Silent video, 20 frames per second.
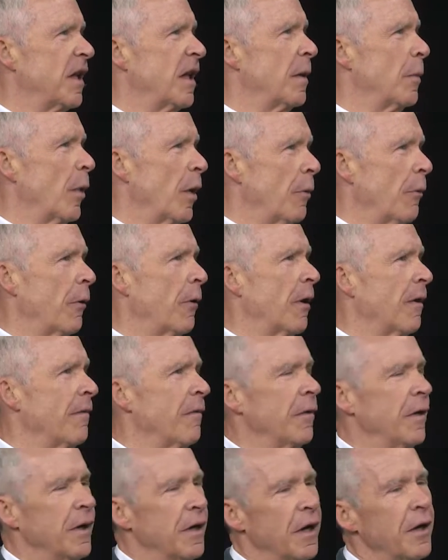Celebrate
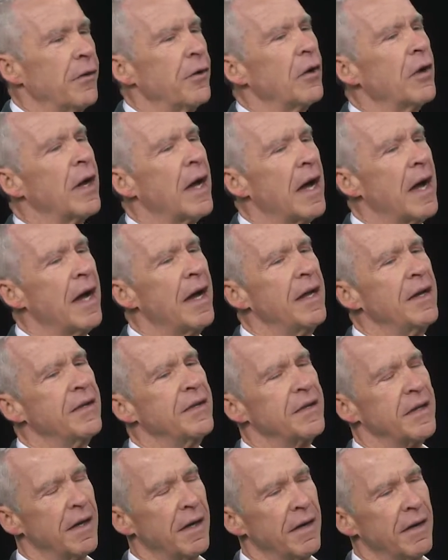Recovery and mm -hmm. other
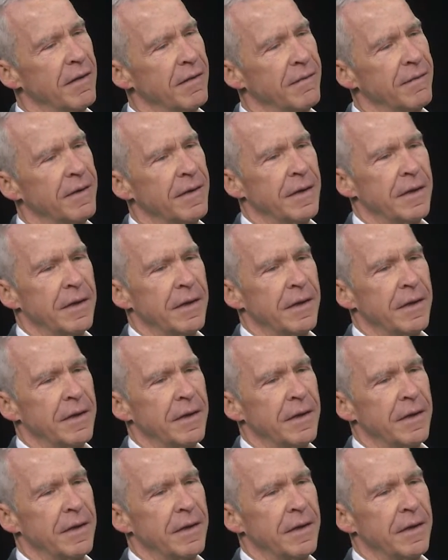kinds of